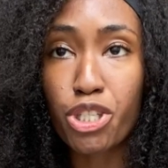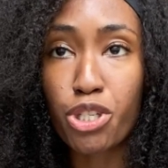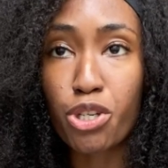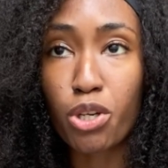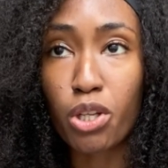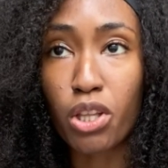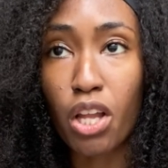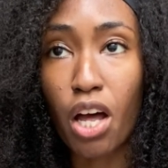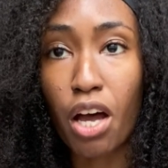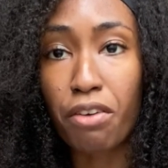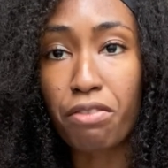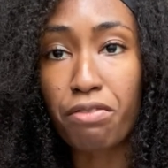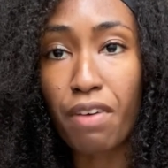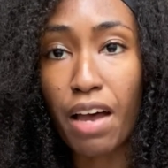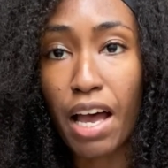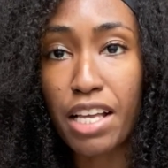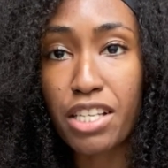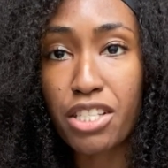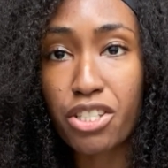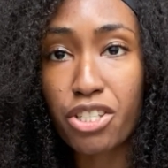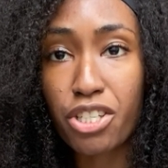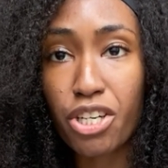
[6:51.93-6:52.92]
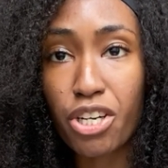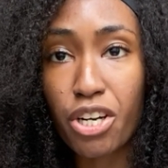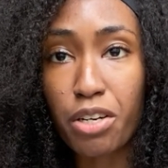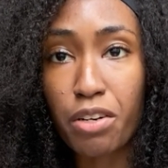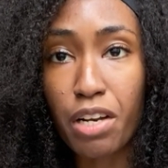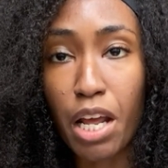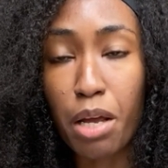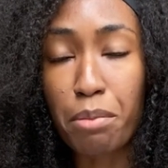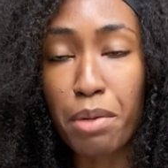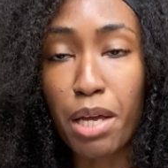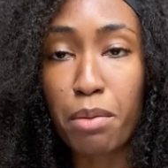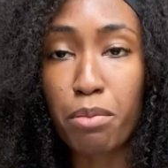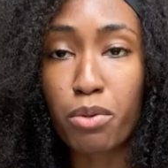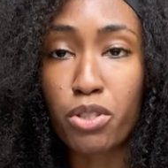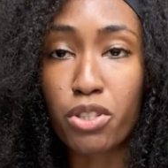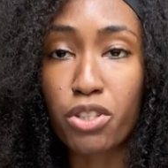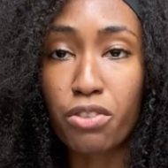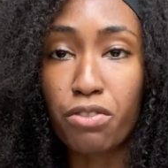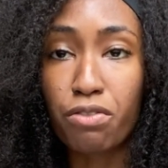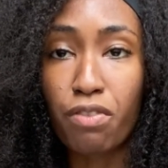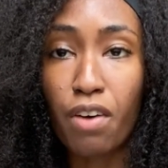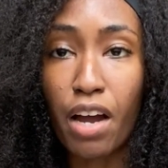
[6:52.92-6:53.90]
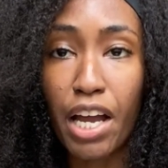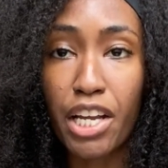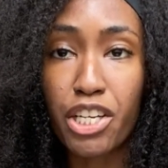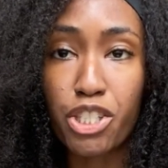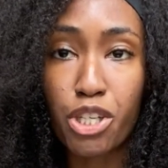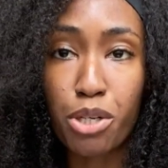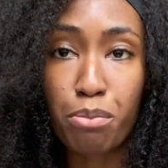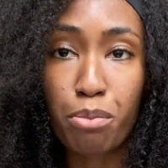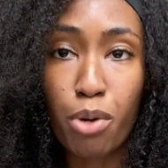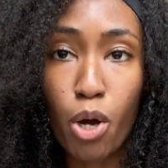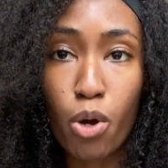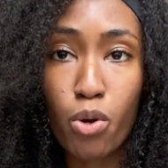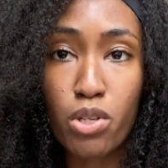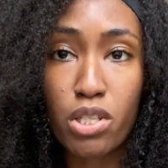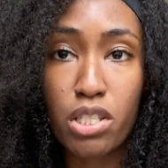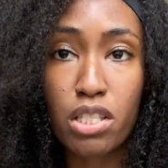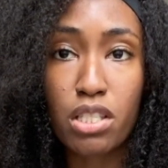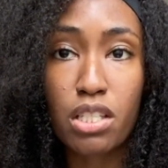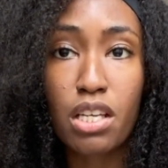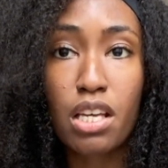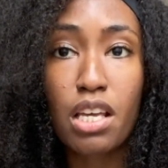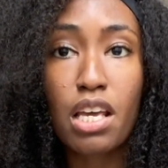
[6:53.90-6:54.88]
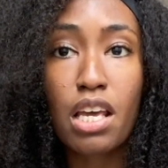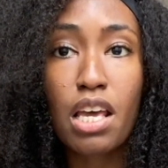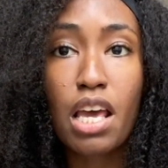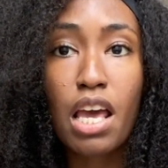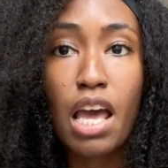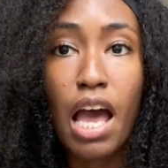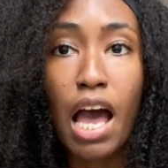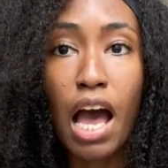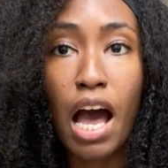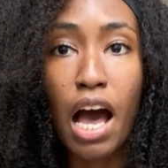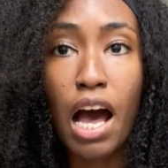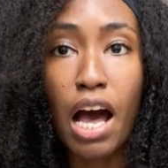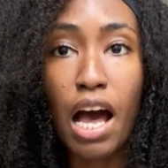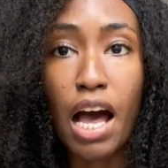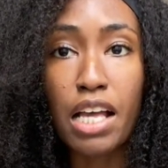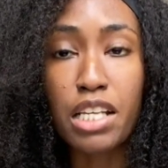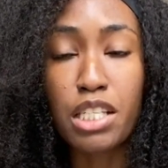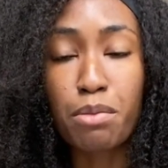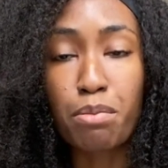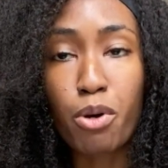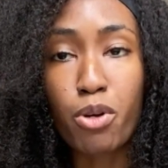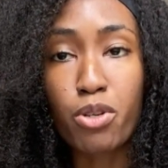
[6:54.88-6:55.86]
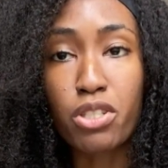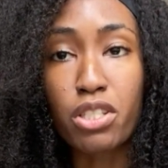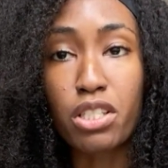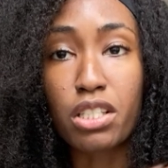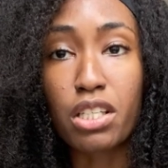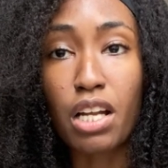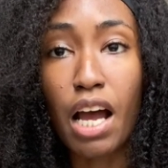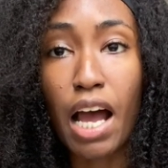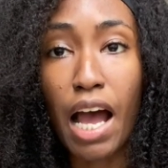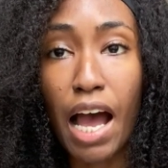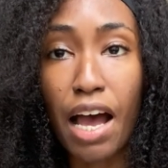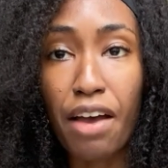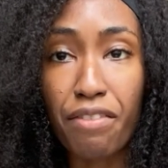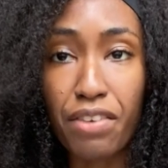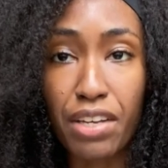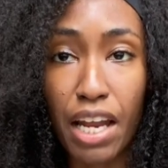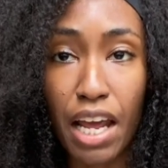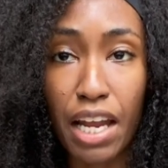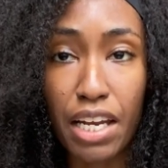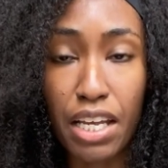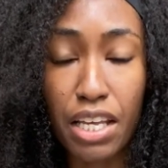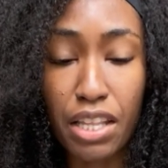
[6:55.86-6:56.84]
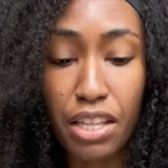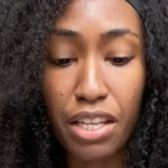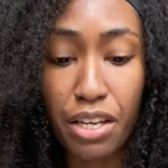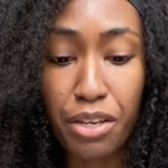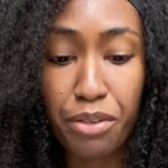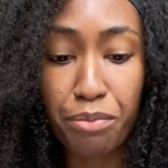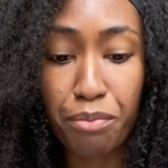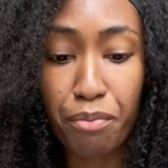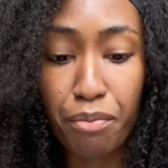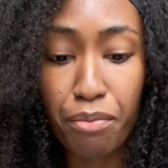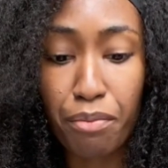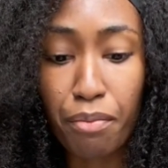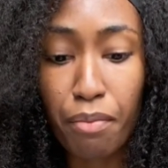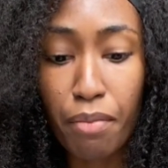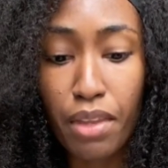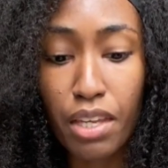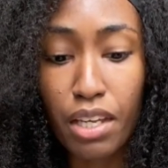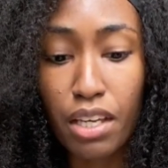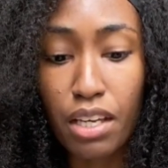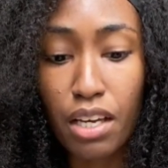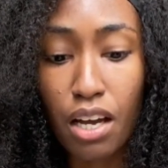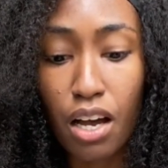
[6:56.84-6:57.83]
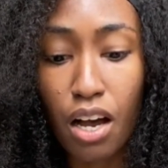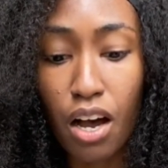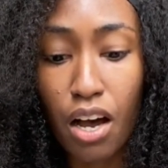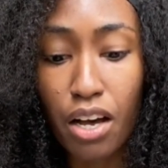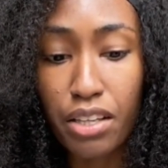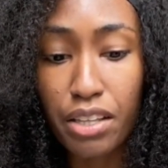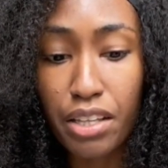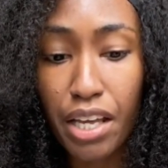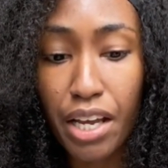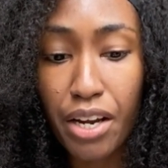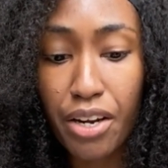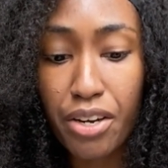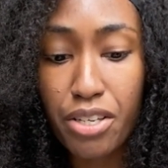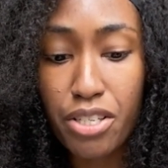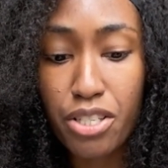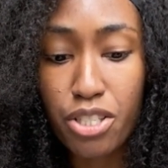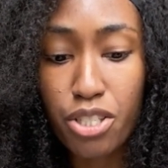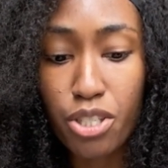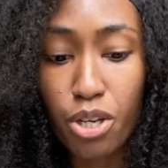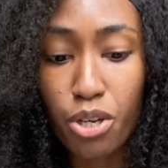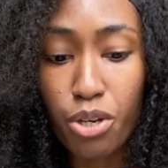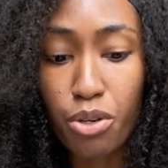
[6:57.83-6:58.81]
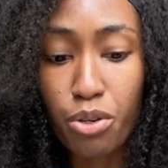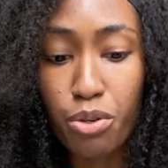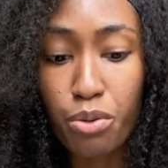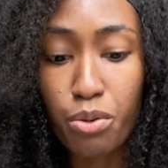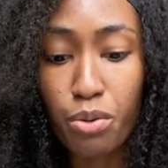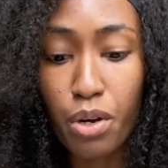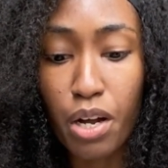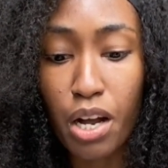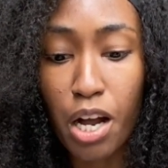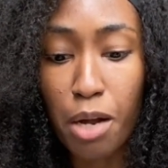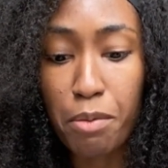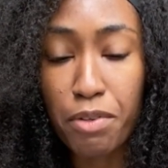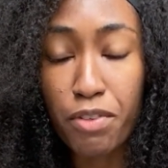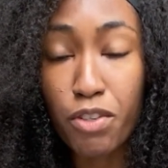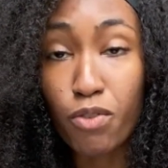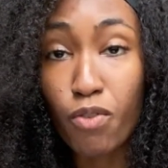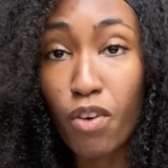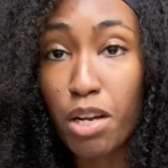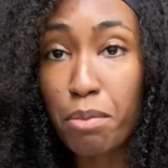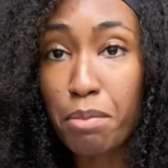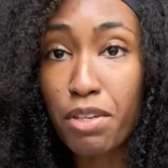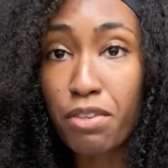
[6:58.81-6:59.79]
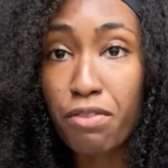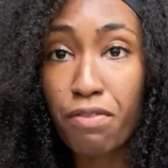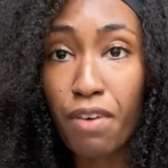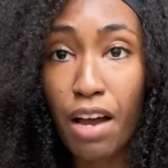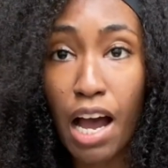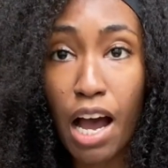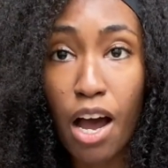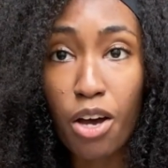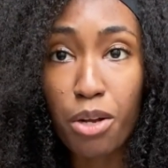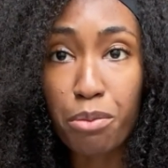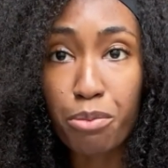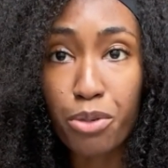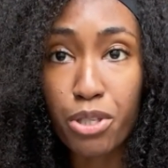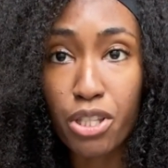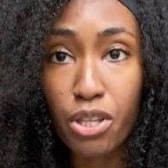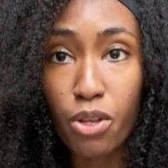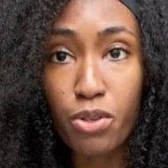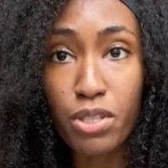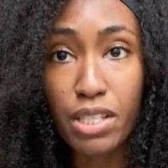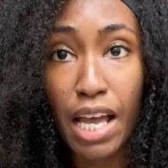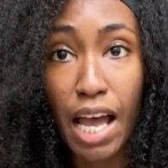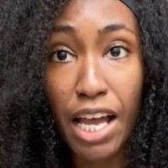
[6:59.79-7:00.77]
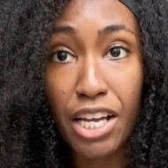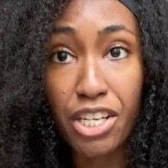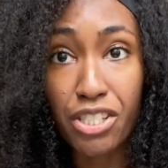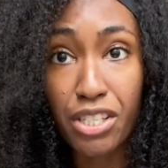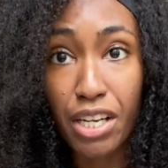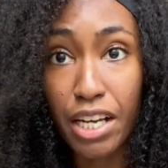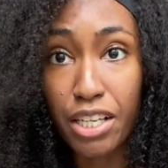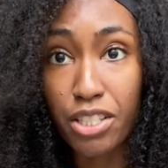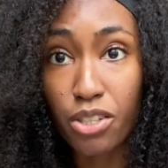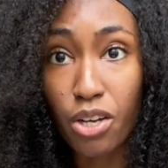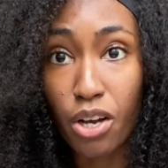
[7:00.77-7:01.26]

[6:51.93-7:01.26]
you a lot faster, and they'll be able to find your post, as opposed to not having anything on there. So if you want to be found, put those hashtags